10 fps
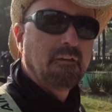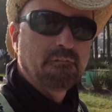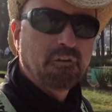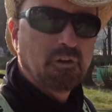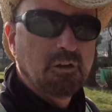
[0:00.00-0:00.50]

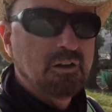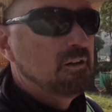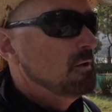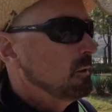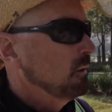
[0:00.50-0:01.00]
for
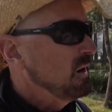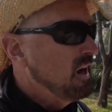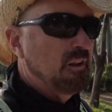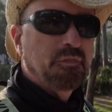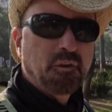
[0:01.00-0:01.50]

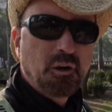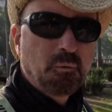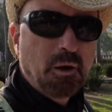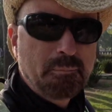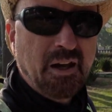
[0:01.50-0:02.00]
around
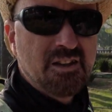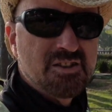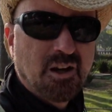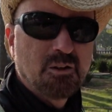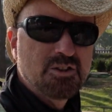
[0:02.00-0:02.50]
31
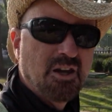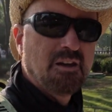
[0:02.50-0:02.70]
pesos.